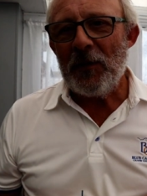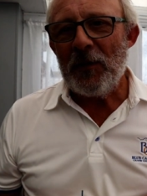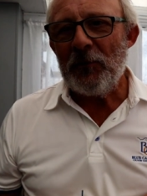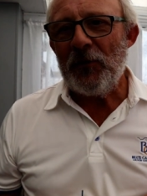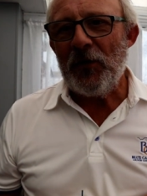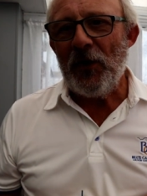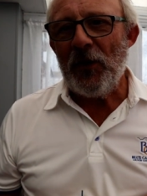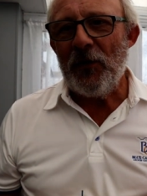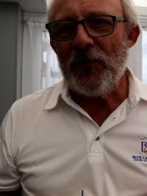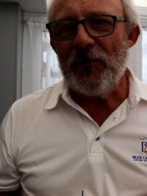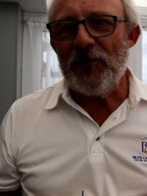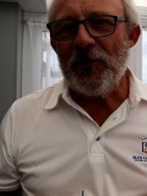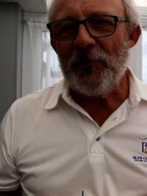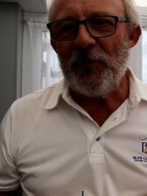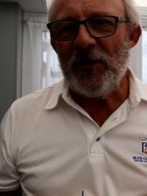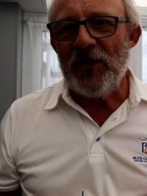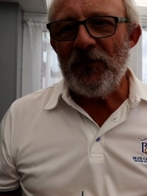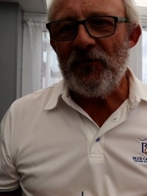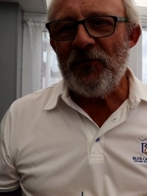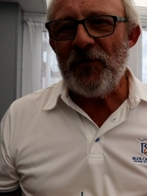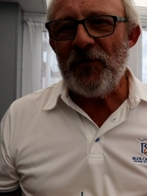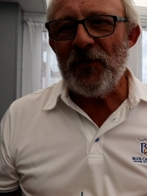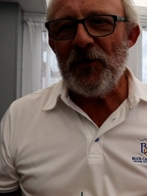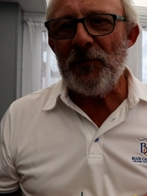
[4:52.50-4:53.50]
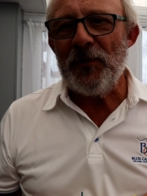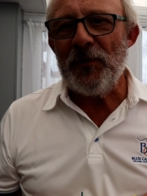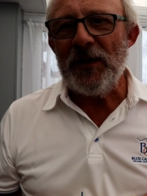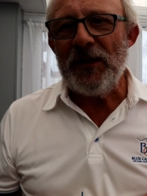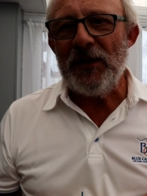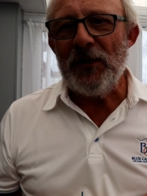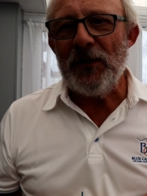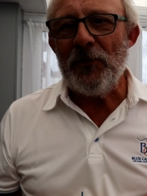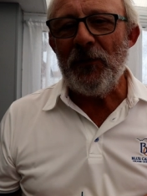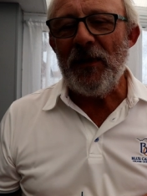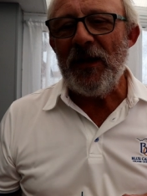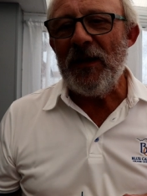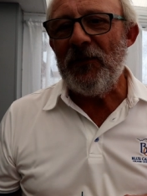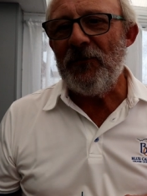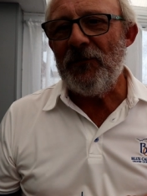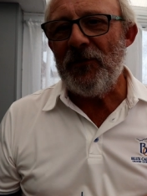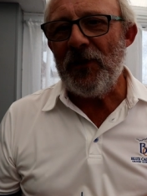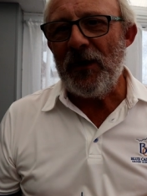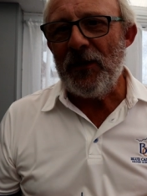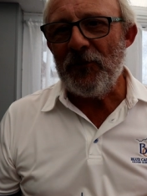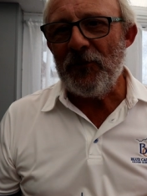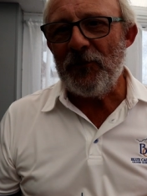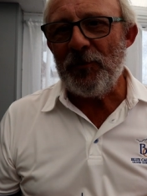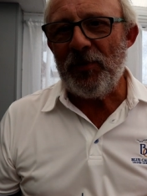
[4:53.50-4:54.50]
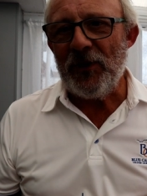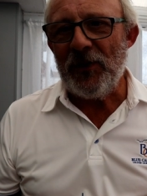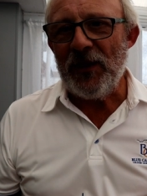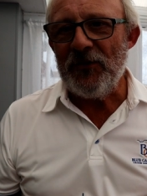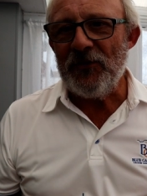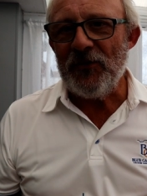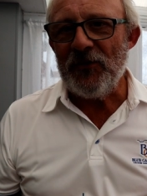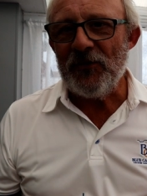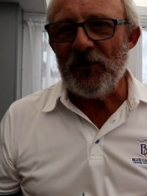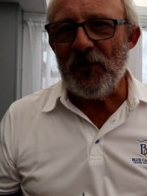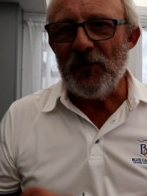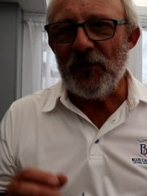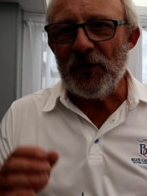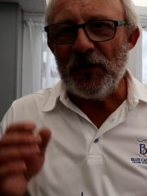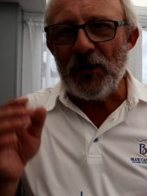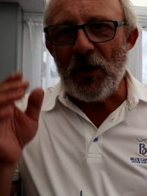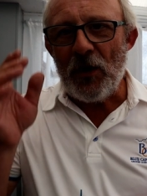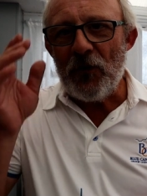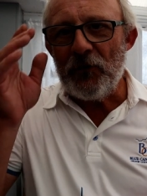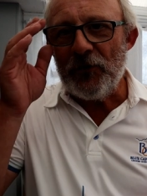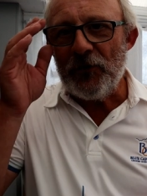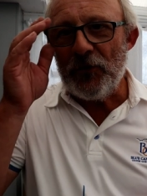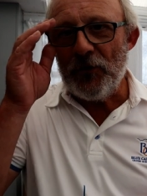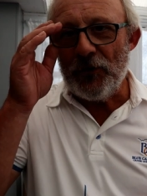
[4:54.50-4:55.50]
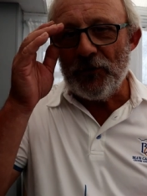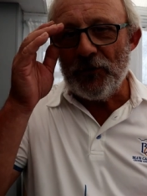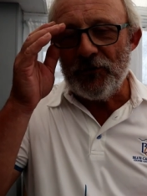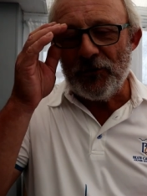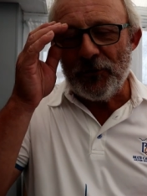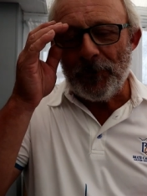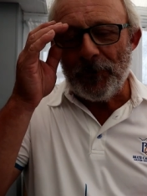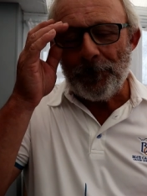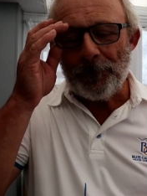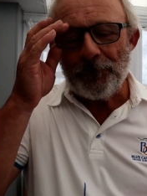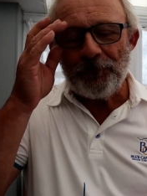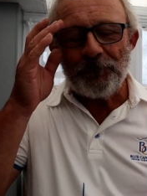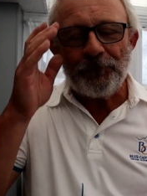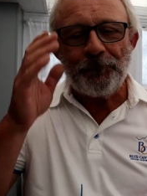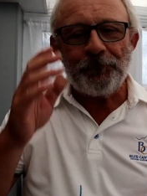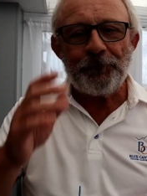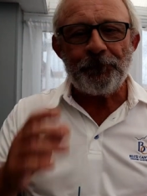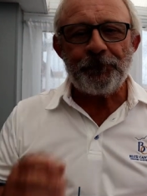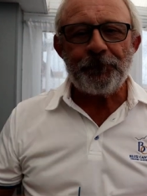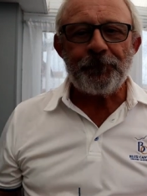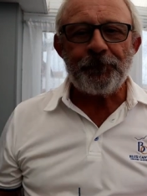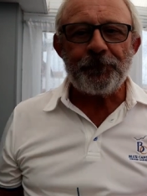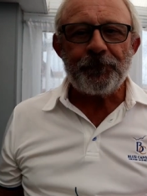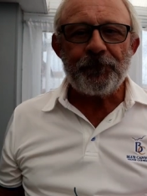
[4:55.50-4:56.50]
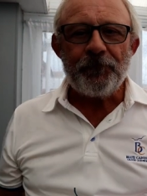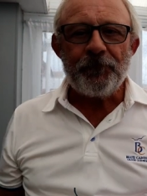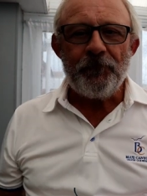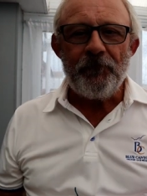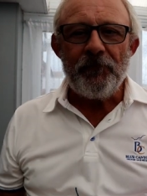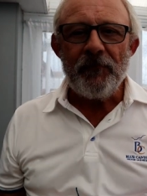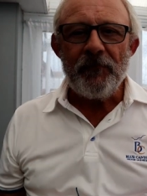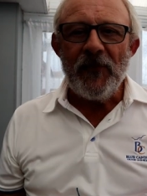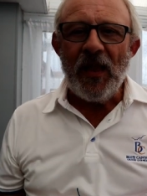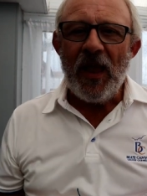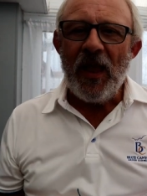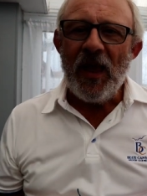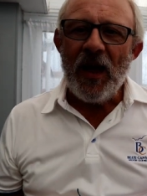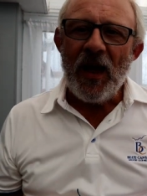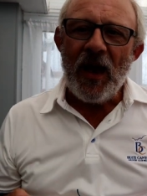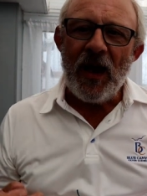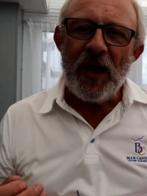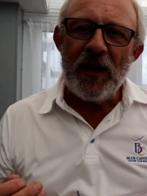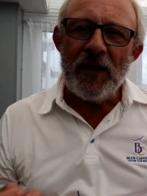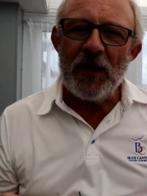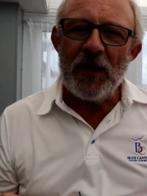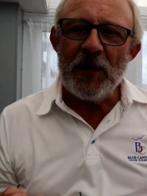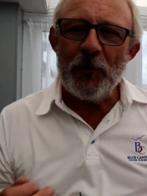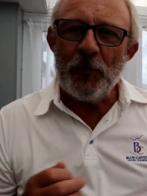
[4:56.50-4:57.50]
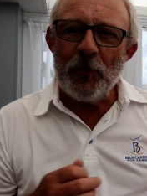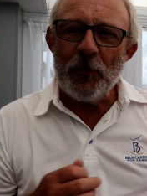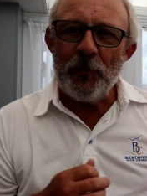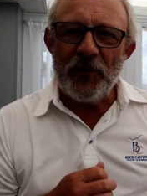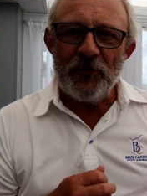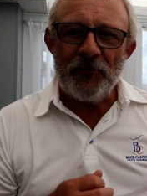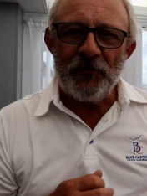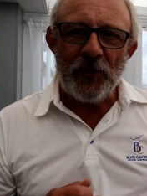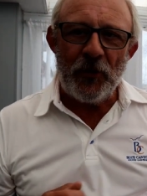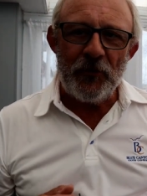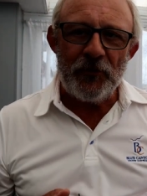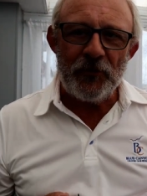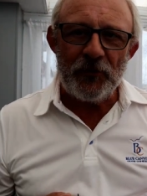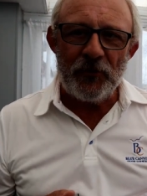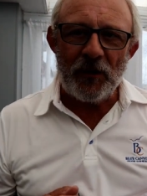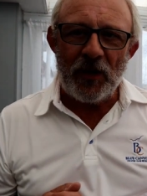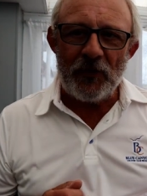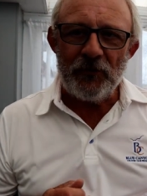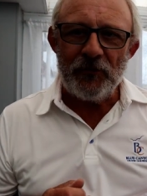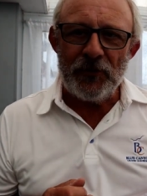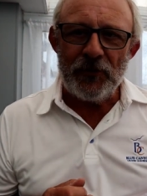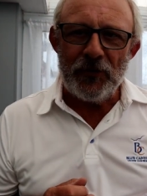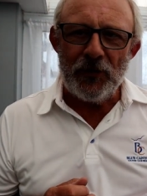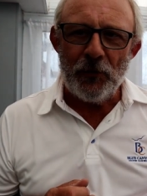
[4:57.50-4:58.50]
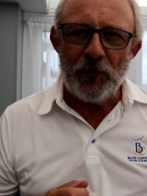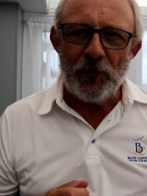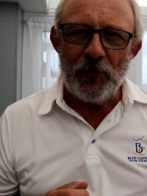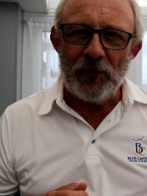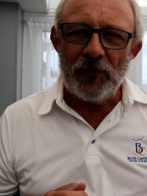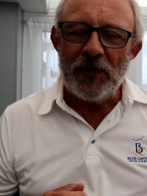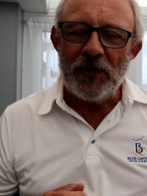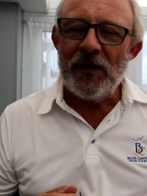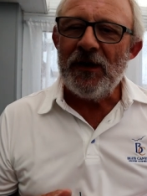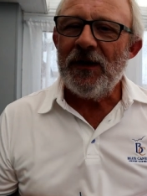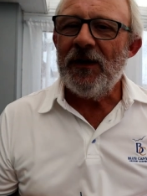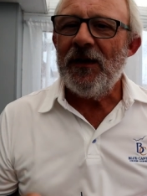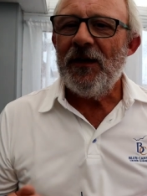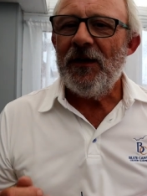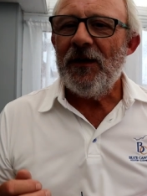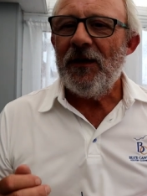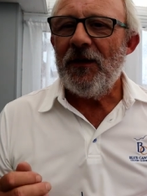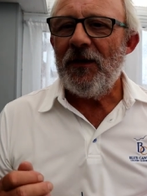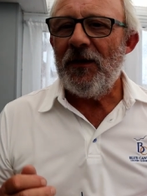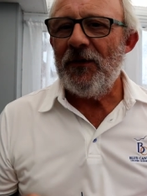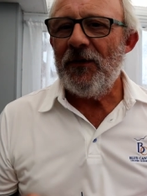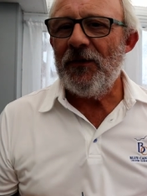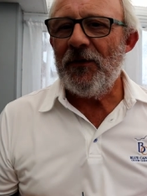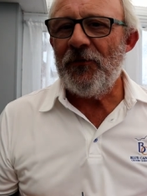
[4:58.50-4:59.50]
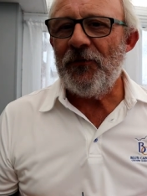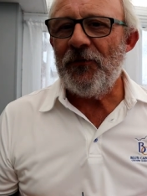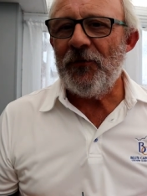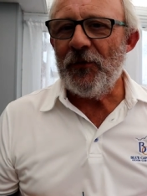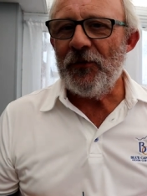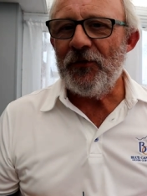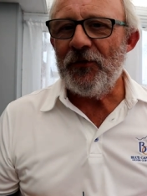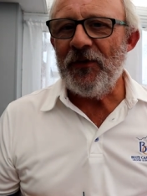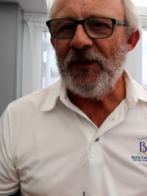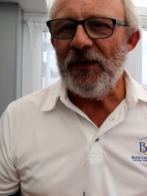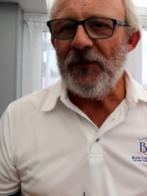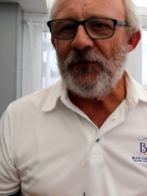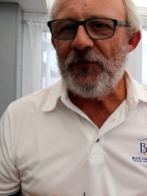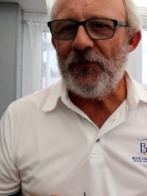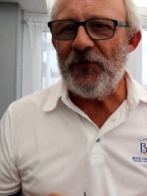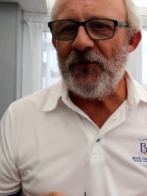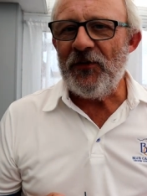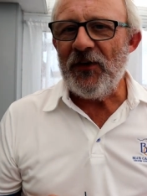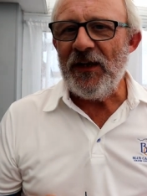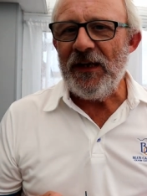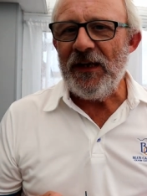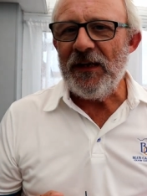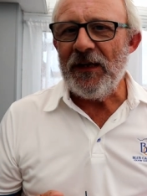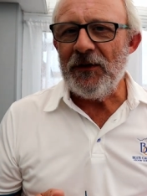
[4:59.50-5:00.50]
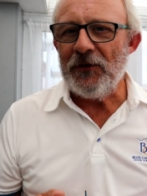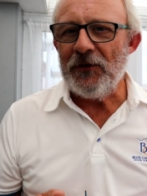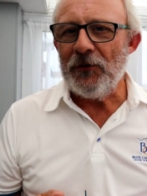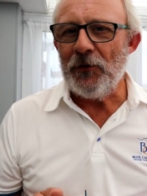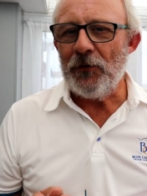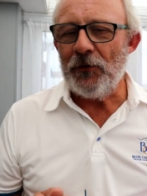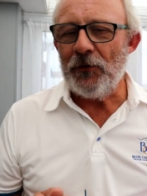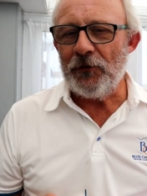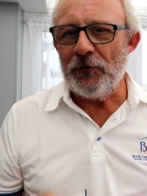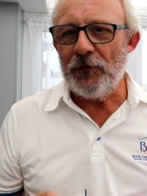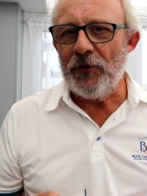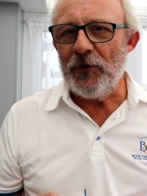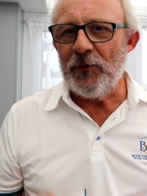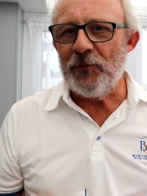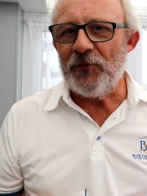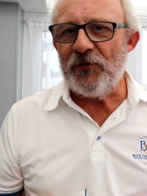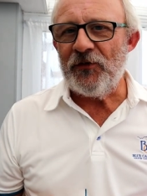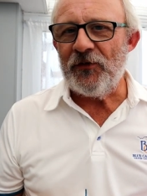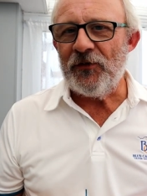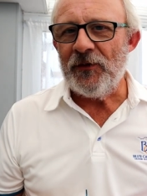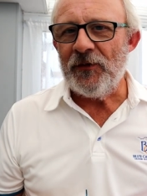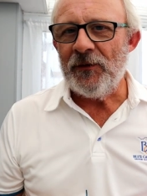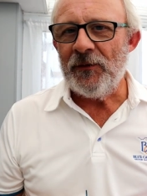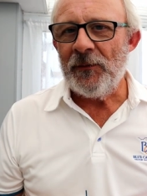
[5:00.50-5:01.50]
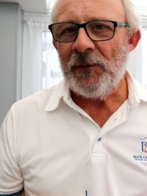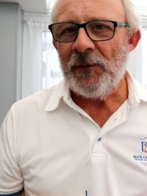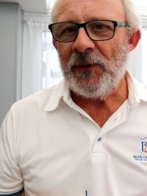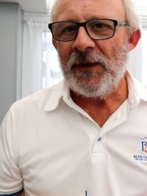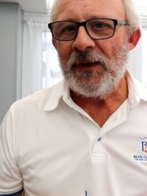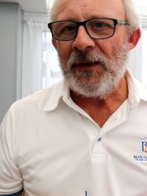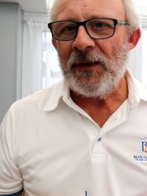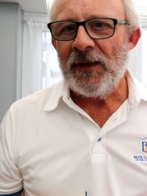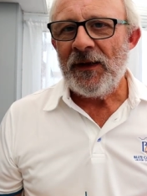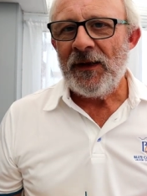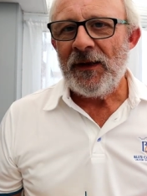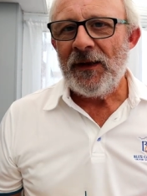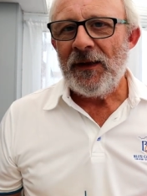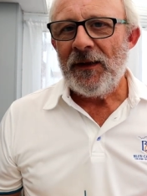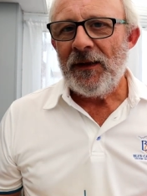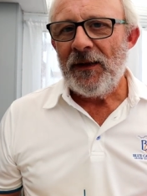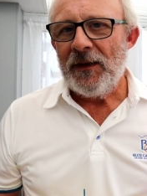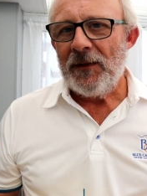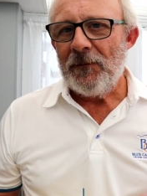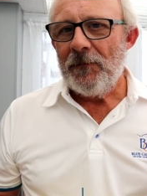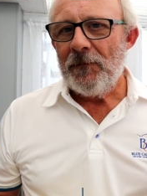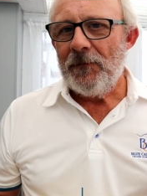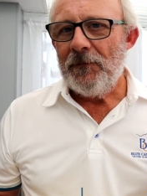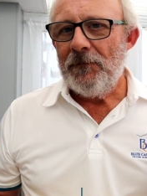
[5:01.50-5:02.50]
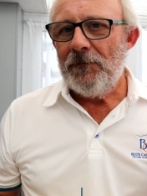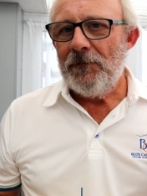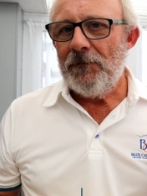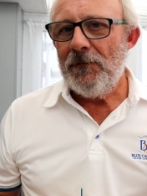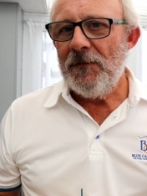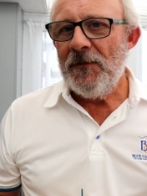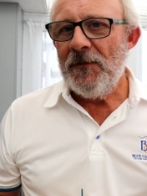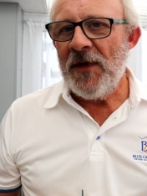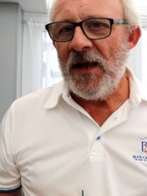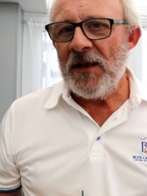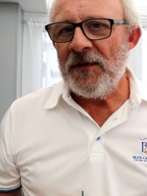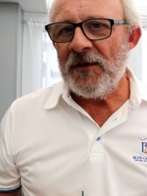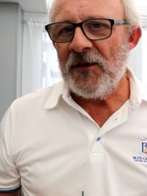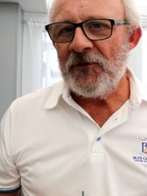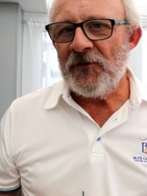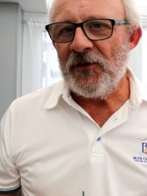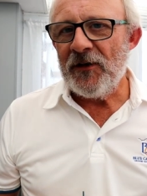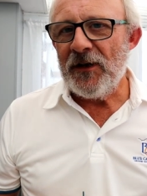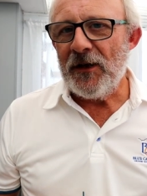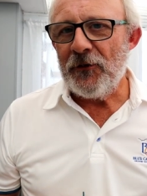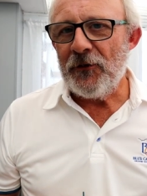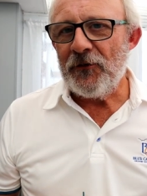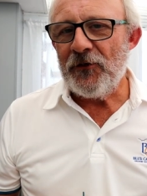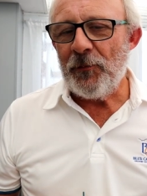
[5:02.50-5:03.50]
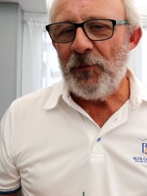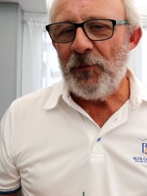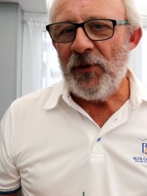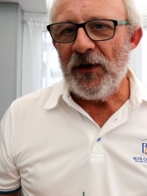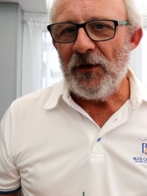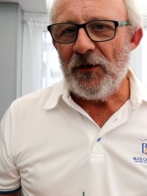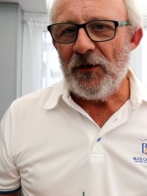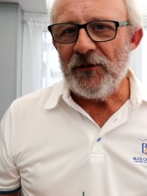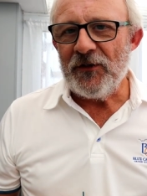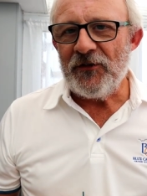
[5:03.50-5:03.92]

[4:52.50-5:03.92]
I am going to be filming you in various places on the golf course. And I will be photographing you all on the 14th tee in your groups. Then there's a nearest pin